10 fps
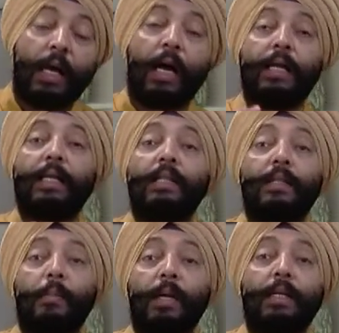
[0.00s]
until
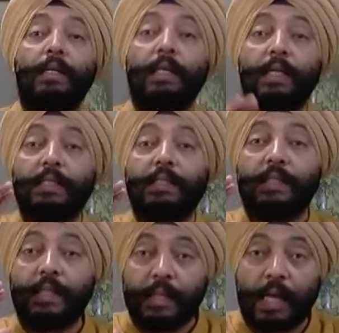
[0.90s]
the mutton is
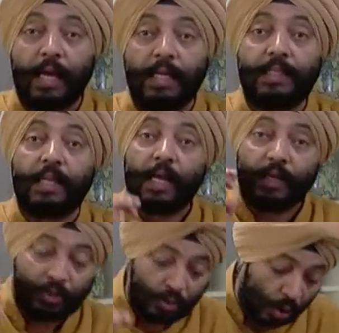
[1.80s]
nice
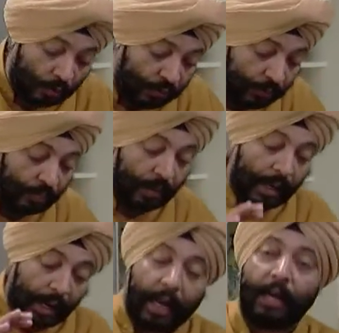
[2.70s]
and soft
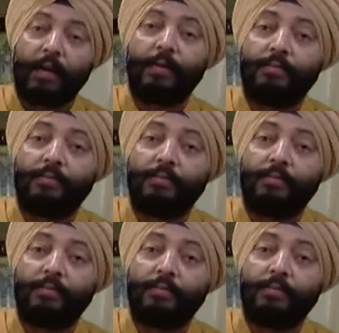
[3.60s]
and